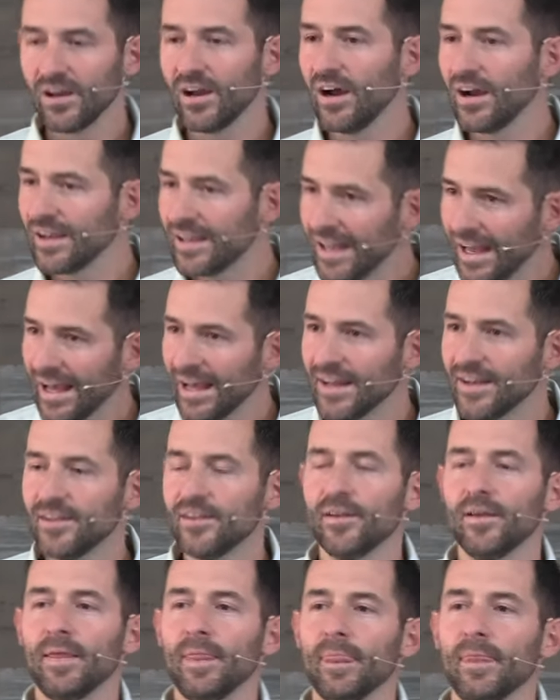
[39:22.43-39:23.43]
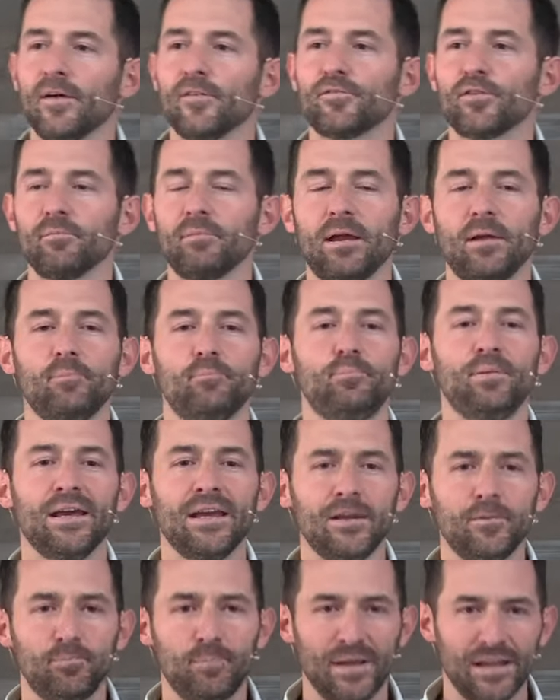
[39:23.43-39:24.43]
Again, from a
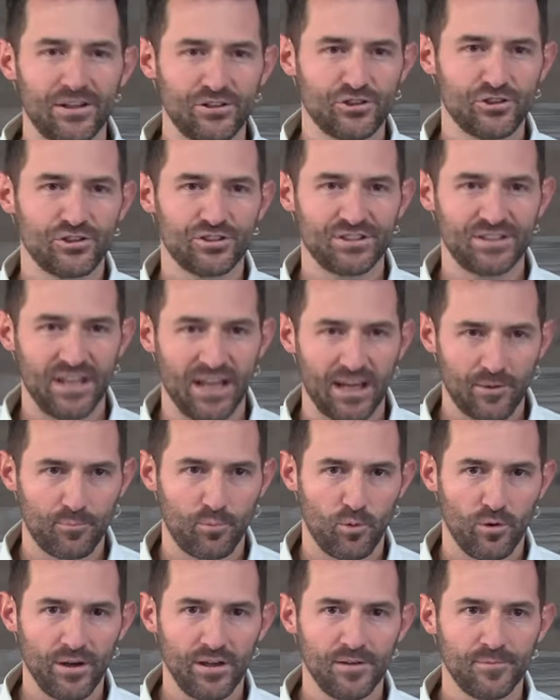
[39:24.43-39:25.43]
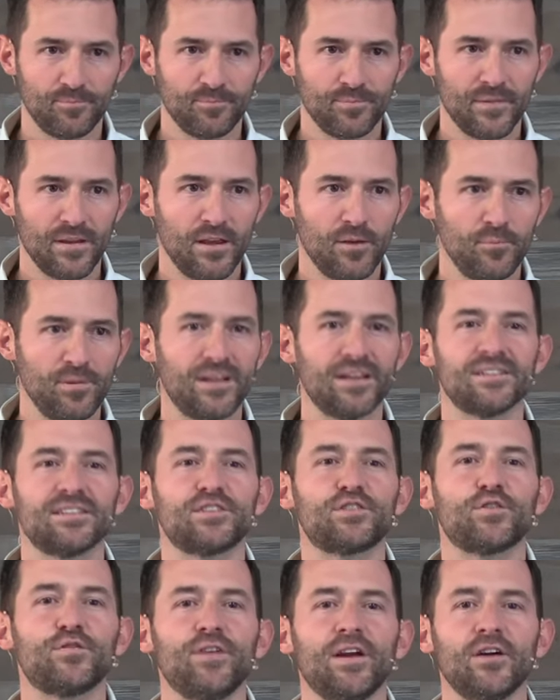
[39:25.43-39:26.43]
big picture standpoint, because
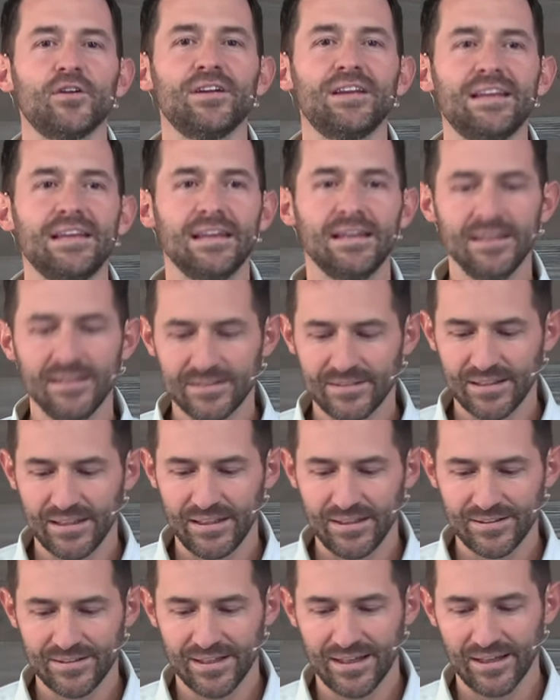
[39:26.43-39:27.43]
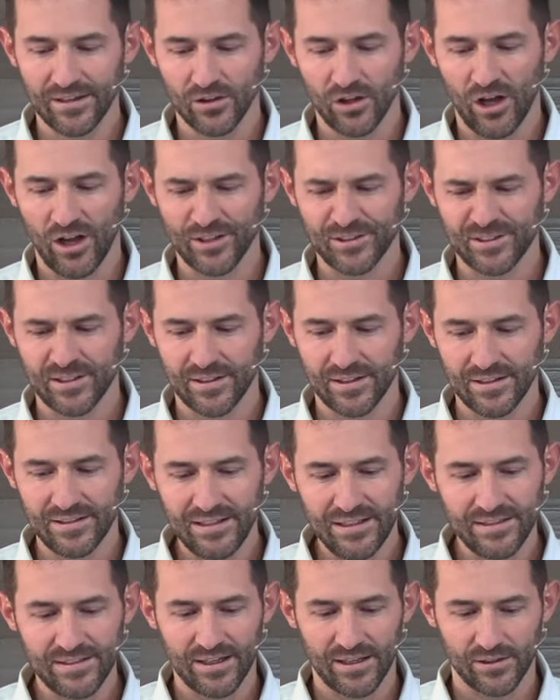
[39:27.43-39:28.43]
it's very easy to get lost in the
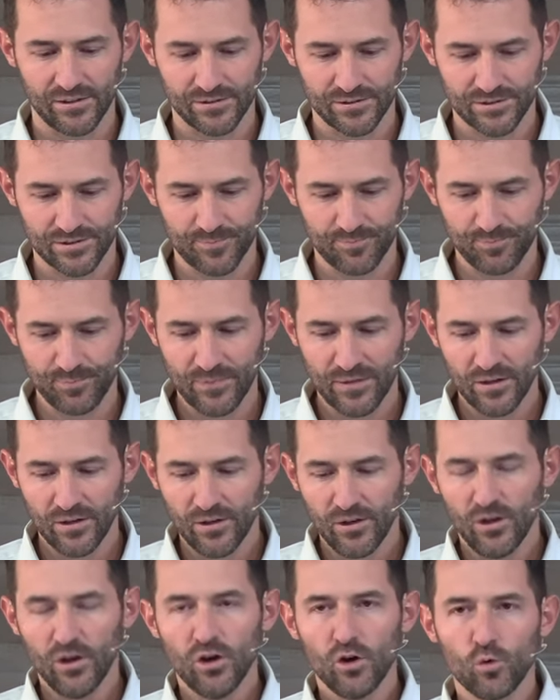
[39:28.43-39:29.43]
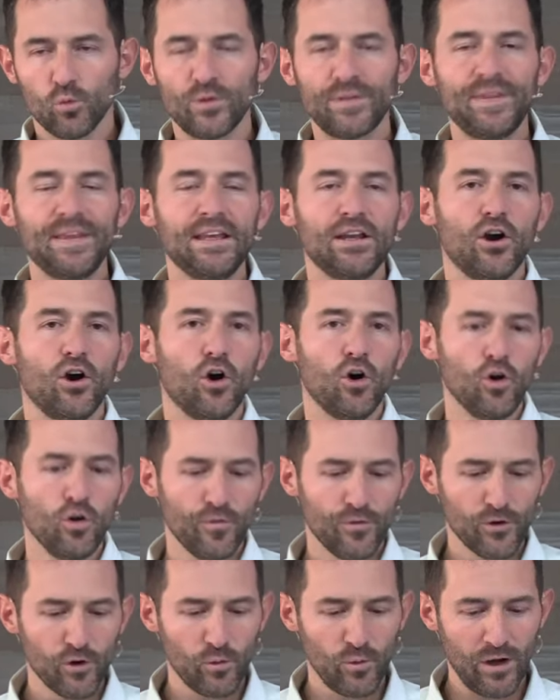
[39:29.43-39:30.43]
details. With the
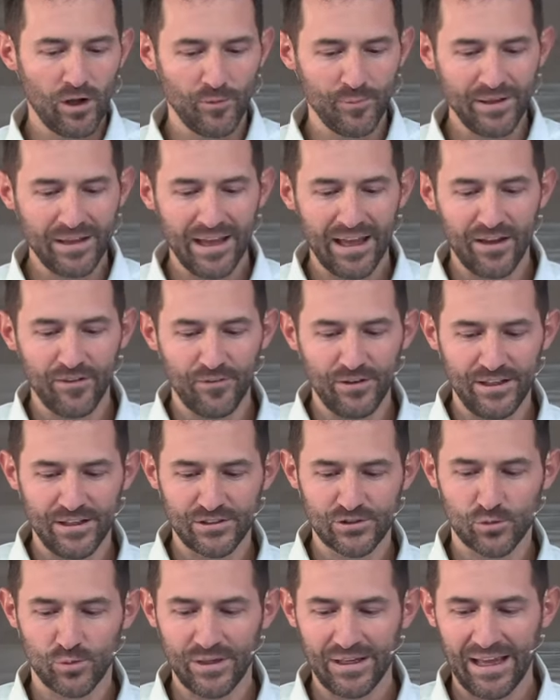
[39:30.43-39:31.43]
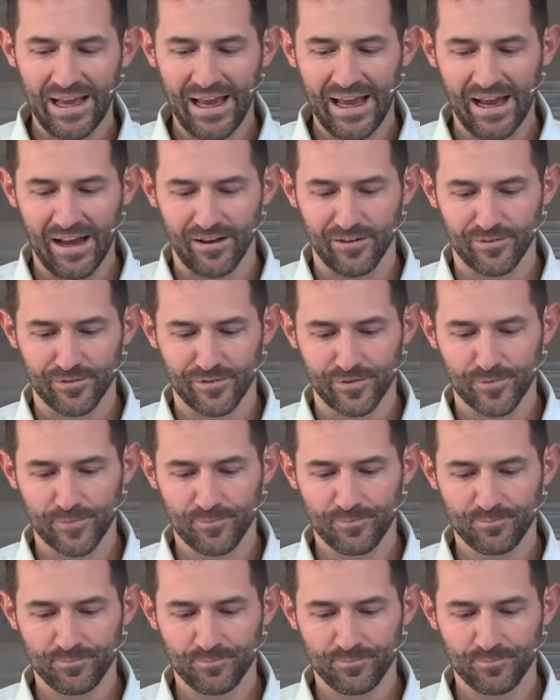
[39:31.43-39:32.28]
overwhelming evidence we have,